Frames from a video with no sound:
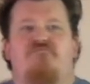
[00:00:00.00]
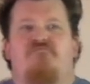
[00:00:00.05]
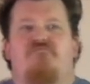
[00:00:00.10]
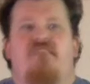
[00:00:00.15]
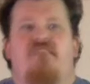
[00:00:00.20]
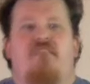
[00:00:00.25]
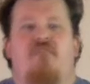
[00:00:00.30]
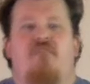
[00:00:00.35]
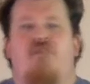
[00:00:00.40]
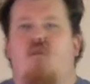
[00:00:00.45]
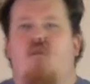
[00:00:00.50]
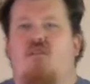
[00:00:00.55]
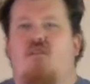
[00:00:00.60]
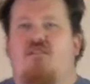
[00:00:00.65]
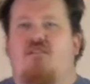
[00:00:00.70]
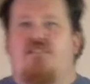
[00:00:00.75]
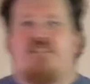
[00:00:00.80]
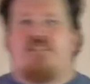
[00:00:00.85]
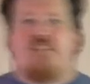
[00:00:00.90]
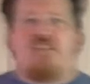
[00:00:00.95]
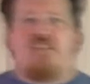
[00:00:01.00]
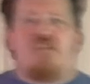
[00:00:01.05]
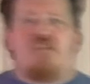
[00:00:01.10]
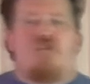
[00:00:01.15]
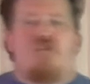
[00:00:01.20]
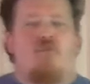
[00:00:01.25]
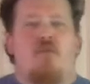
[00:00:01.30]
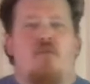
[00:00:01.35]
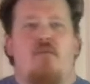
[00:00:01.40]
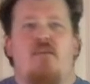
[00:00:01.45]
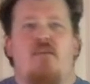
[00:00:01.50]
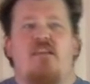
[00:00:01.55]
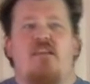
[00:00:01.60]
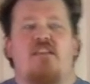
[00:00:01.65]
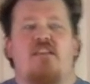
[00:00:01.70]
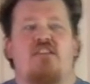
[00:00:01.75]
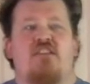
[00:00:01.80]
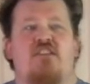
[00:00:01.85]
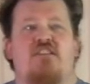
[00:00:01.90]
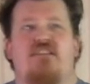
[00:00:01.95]
if you watch this thing alone, maybe you
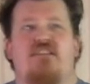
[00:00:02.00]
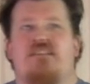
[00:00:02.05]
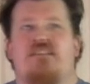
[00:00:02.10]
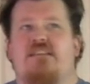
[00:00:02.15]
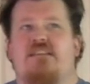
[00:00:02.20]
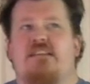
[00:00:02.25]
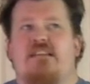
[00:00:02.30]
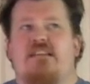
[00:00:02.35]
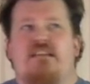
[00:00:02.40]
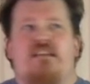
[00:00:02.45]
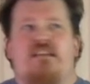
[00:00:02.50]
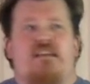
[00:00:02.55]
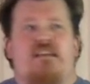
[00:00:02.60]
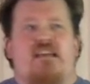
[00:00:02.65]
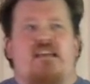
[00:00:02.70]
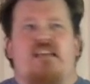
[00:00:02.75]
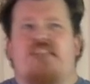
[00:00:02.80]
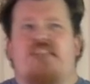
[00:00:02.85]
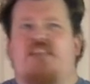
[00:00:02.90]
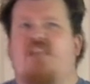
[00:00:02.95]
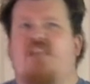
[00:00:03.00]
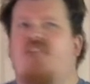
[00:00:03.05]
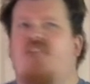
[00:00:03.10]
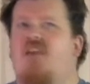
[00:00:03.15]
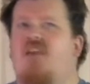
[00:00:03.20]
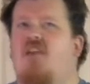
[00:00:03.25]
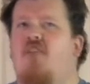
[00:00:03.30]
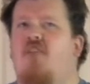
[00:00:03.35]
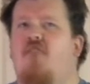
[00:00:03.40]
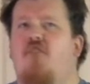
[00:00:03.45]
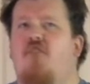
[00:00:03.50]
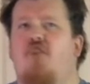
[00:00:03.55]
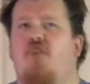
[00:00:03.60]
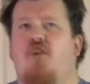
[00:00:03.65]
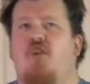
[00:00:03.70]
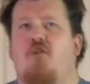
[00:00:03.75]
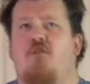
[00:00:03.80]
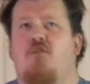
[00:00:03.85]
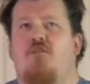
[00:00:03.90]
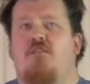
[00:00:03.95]
just exhaled out of your
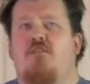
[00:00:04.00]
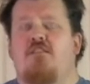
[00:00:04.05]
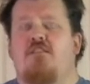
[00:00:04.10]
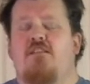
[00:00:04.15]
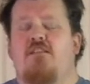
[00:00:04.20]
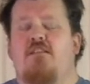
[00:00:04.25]
nose.